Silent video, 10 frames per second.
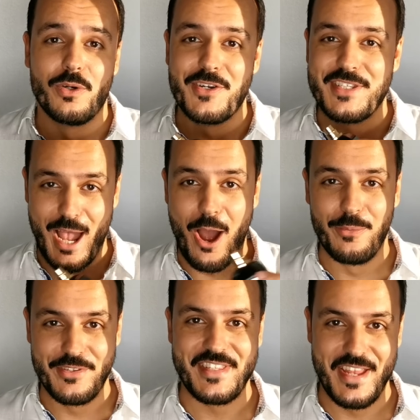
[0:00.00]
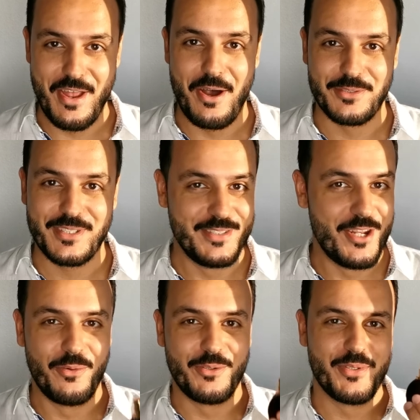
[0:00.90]
worse, I will stand out.
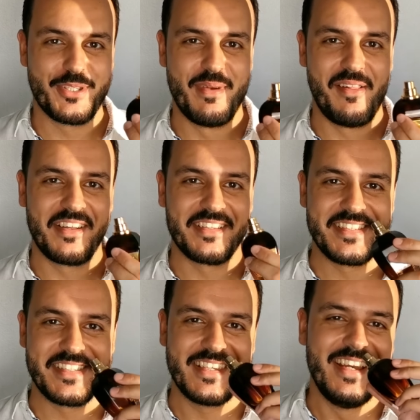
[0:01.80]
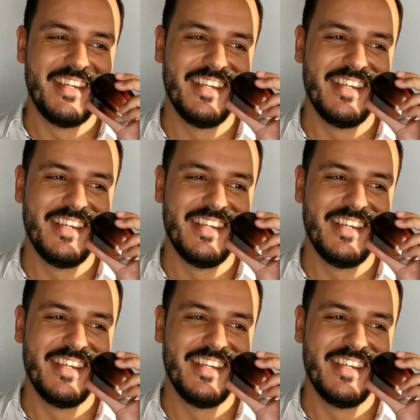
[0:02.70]
No one will smell like this.